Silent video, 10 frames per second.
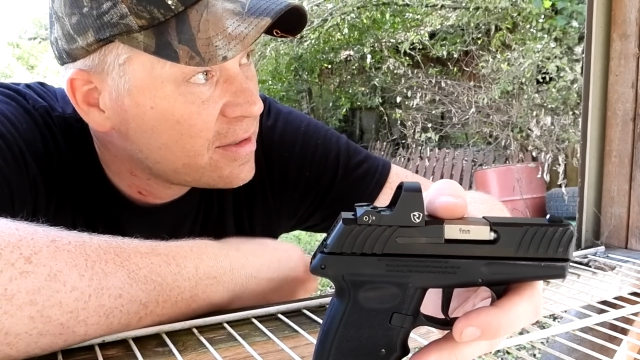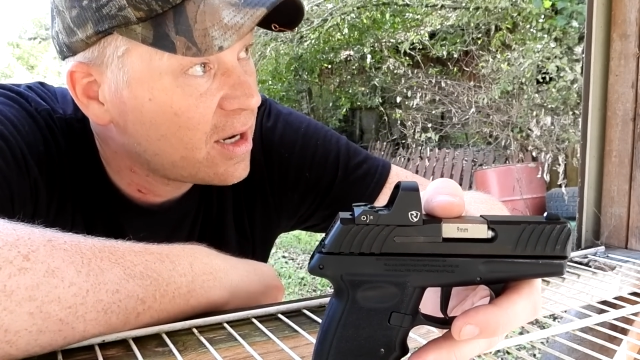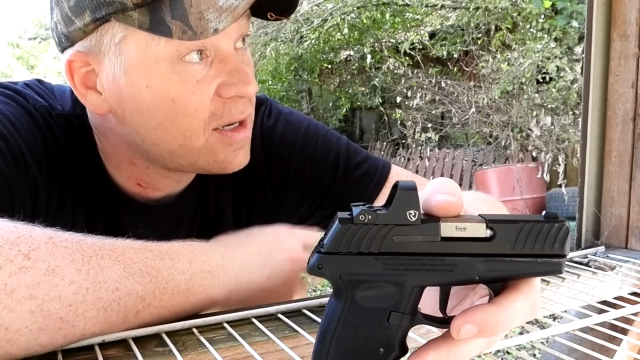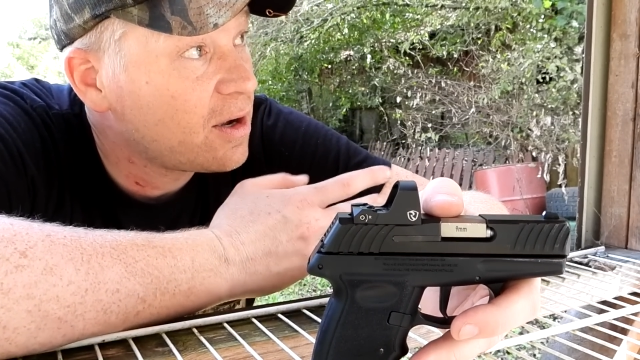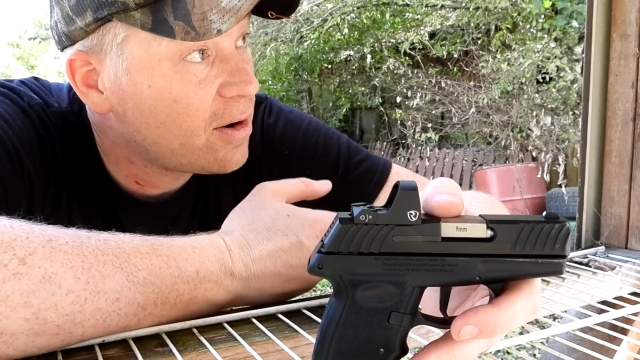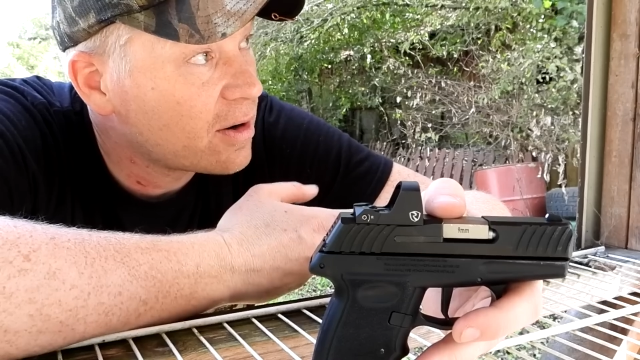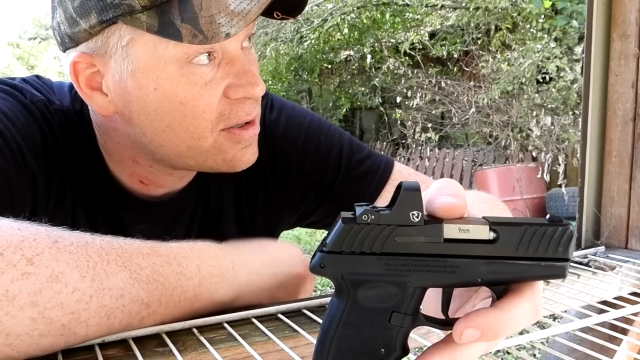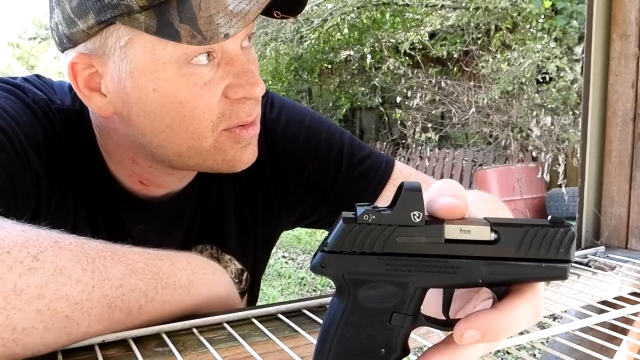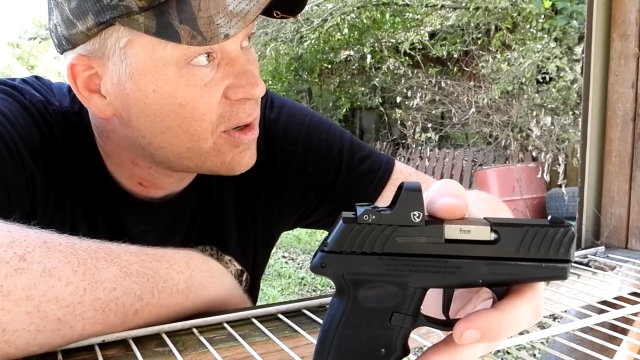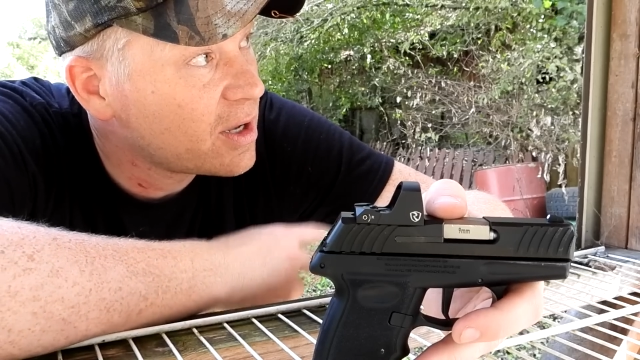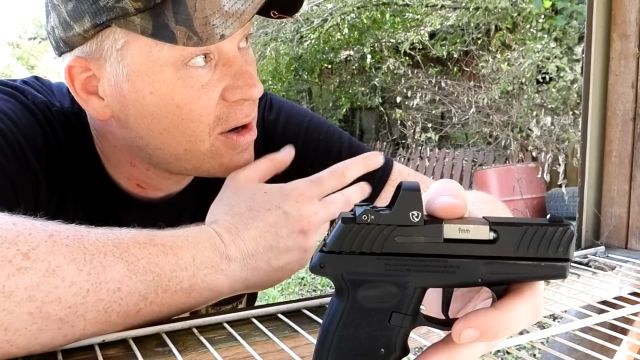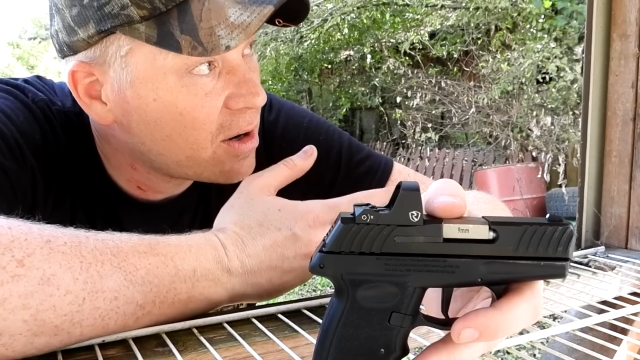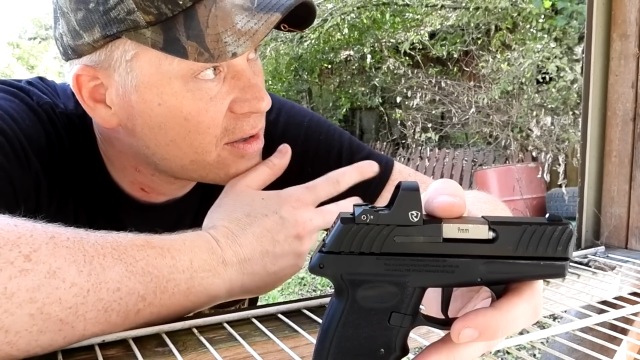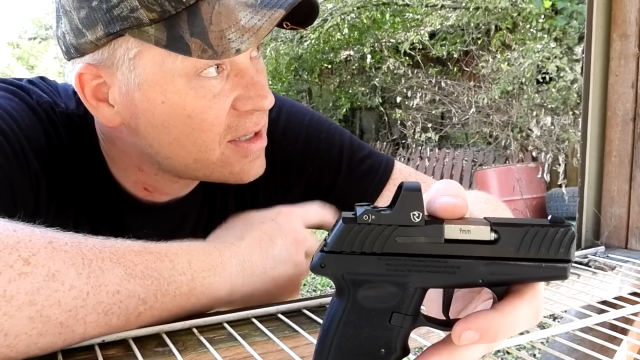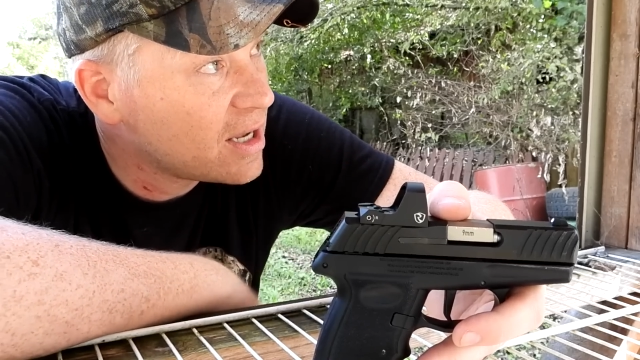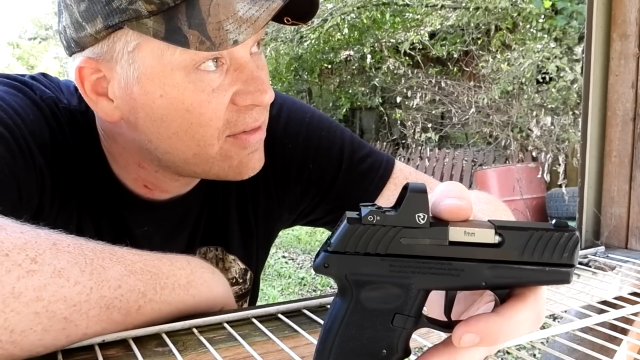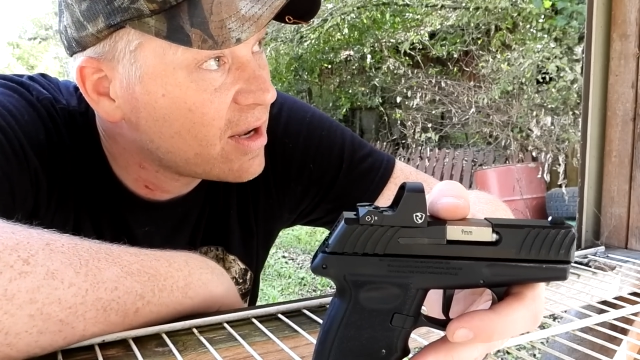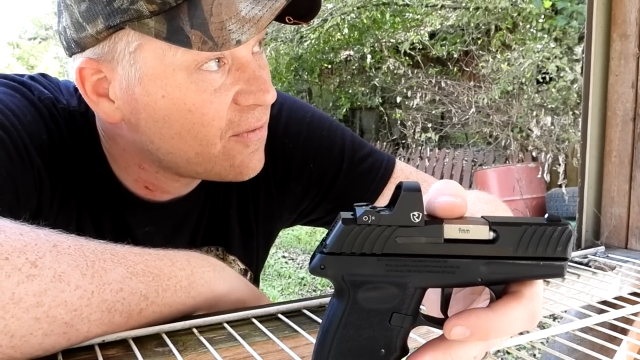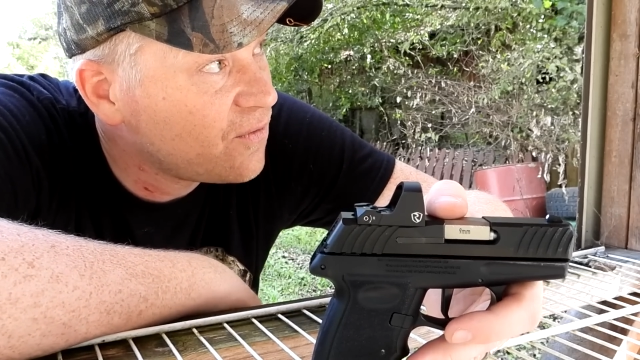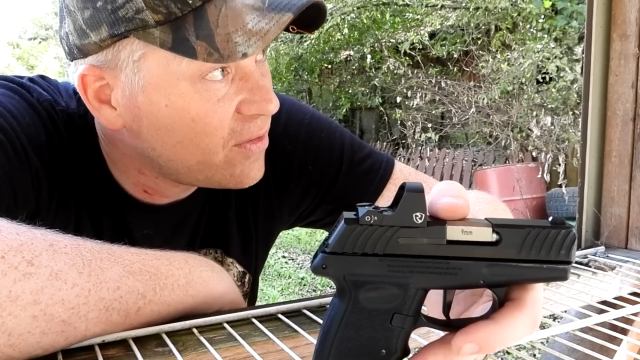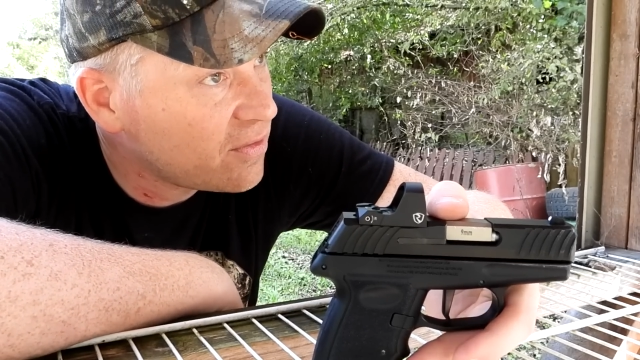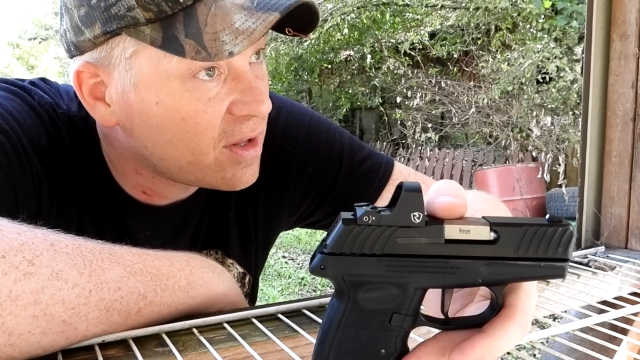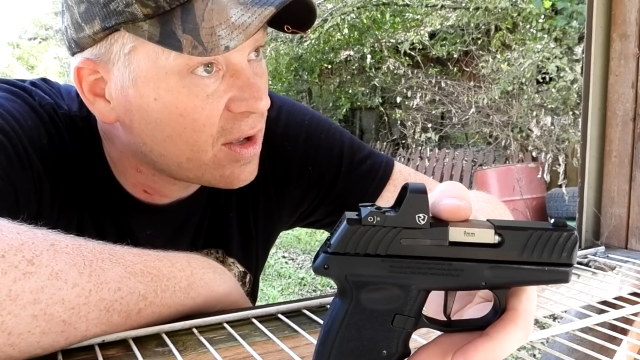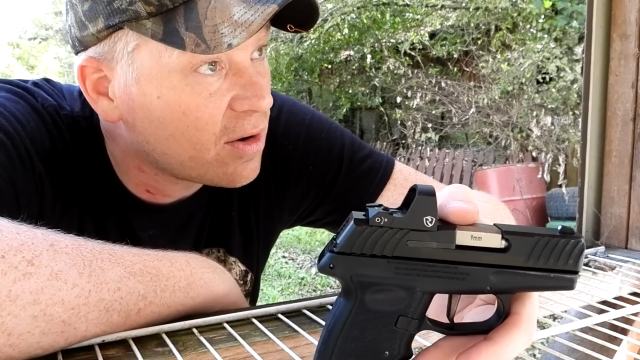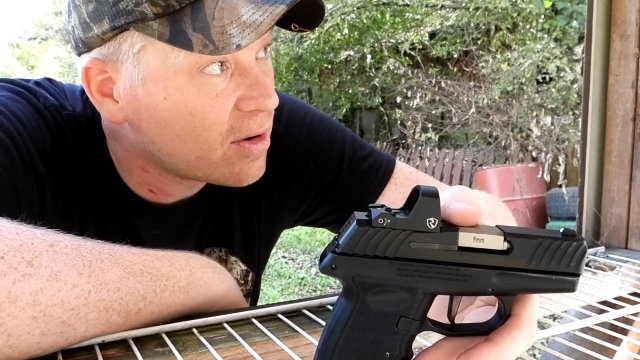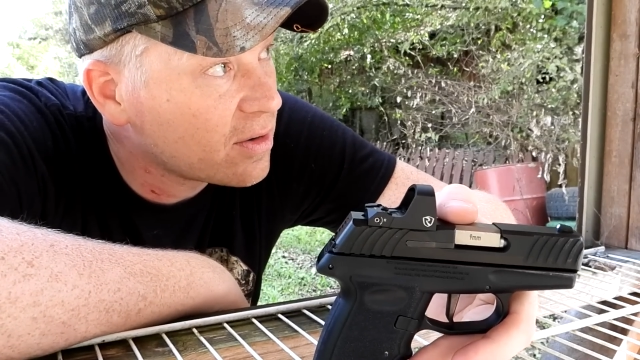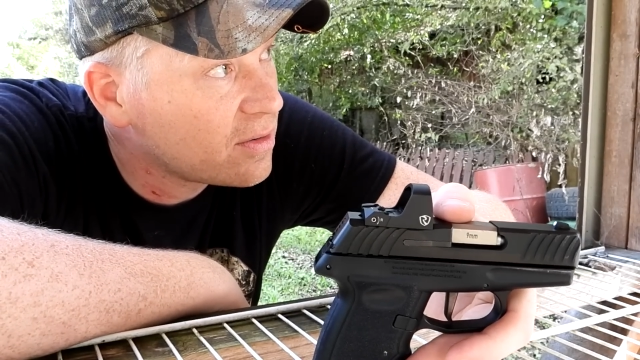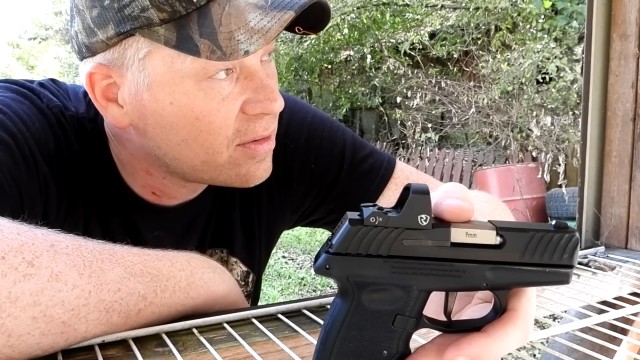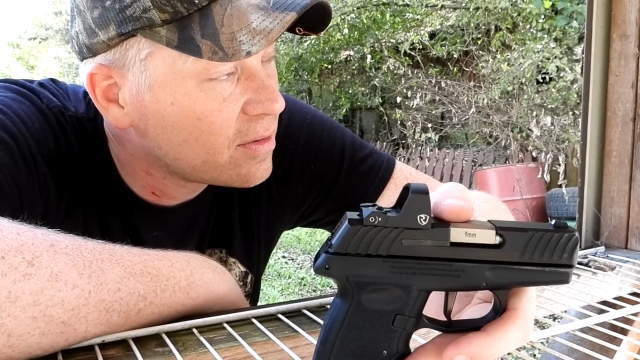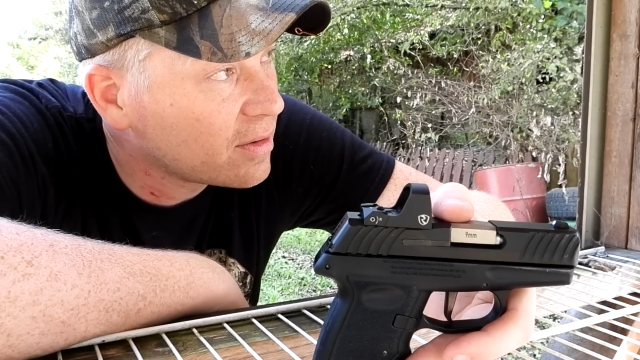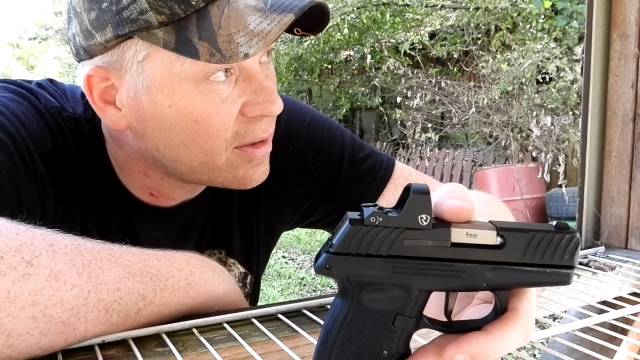10 yards, 20 yards, even at 50 yards.